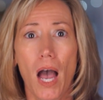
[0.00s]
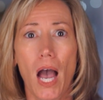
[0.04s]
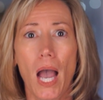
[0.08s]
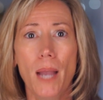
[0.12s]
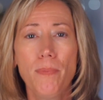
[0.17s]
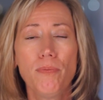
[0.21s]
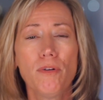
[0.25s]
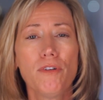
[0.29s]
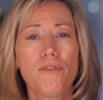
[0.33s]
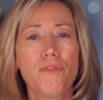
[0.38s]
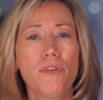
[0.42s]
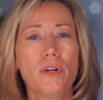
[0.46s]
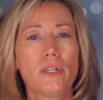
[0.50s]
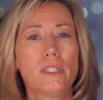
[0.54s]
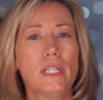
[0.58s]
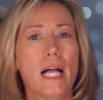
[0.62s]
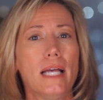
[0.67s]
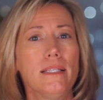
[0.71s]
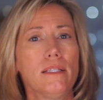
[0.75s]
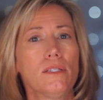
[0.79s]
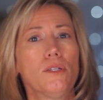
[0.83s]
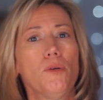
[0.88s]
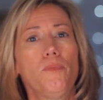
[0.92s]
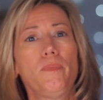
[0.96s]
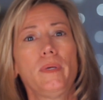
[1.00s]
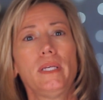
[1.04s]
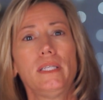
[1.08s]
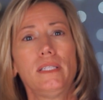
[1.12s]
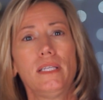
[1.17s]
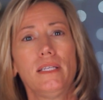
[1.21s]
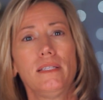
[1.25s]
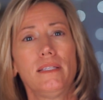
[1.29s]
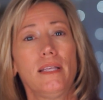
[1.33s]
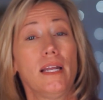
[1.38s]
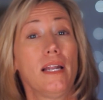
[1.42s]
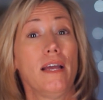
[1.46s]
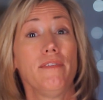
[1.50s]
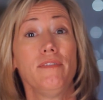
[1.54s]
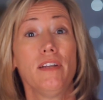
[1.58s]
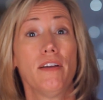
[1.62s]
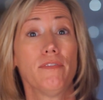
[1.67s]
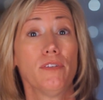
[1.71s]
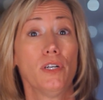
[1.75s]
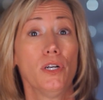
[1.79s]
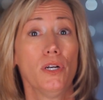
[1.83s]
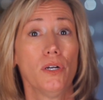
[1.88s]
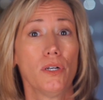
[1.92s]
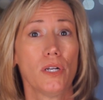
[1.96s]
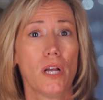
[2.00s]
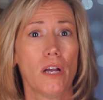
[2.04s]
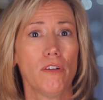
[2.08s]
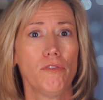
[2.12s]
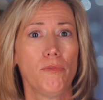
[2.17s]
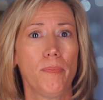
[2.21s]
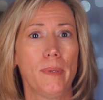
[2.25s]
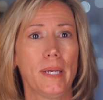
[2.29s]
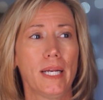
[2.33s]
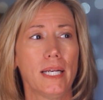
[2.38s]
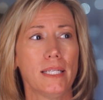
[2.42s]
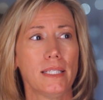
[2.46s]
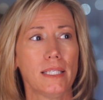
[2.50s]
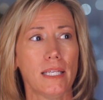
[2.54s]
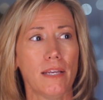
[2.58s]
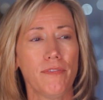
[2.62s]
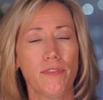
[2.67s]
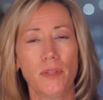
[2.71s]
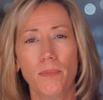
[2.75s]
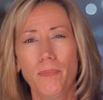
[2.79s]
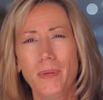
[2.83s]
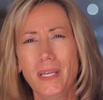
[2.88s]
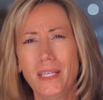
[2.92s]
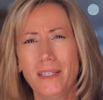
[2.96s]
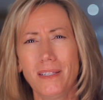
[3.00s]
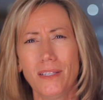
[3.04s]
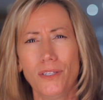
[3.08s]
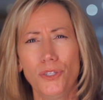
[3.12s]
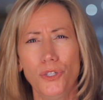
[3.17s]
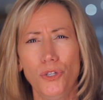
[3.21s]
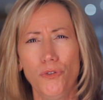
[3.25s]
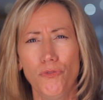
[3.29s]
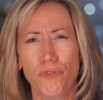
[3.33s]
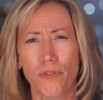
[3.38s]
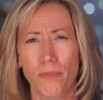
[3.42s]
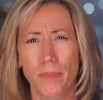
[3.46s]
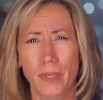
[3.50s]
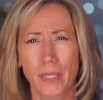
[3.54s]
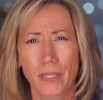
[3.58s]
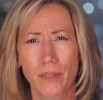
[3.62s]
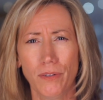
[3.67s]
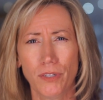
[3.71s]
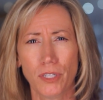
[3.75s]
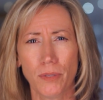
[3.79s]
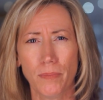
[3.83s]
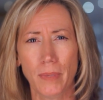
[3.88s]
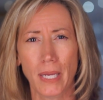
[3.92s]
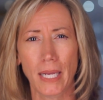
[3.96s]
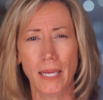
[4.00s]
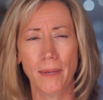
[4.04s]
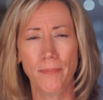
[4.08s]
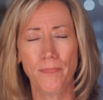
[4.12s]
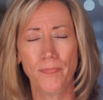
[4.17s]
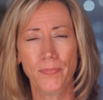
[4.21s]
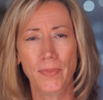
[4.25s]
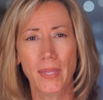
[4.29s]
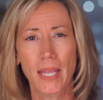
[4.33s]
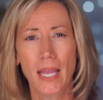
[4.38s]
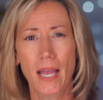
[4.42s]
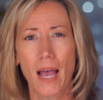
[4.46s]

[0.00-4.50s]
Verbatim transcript: I prefer classical pieces that I've never heard of because if the piece is too familiar to me,